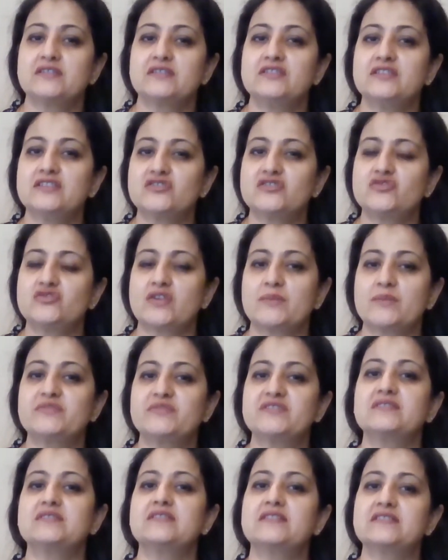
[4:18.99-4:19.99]

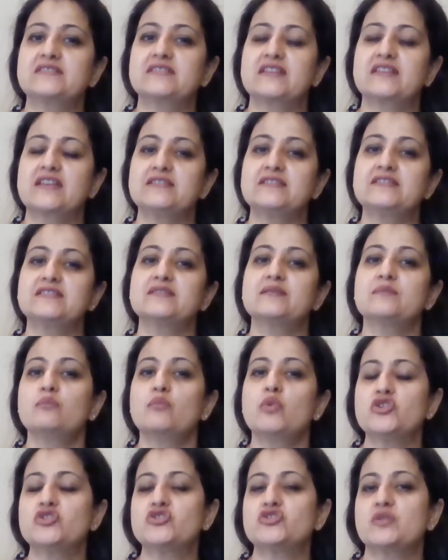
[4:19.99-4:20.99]
disrupts the skin's
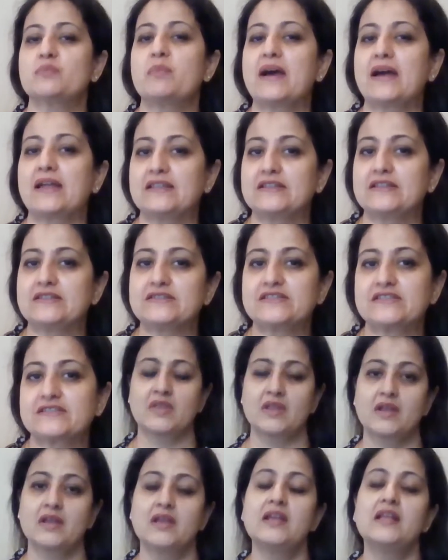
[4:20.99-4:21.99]
moisture balance.
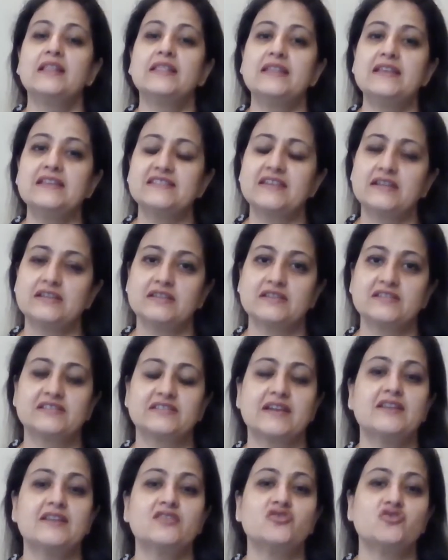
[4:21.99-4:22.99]
Let's
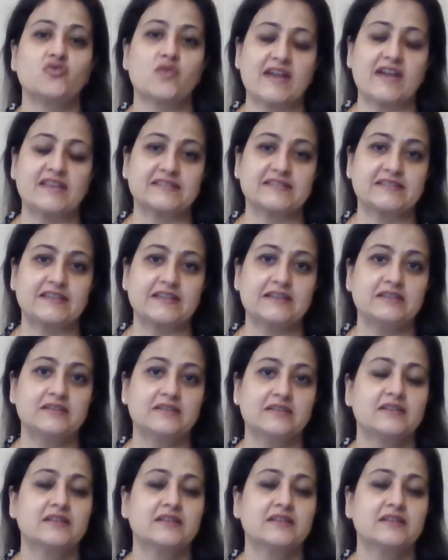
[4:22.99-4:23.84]
understand dry skin.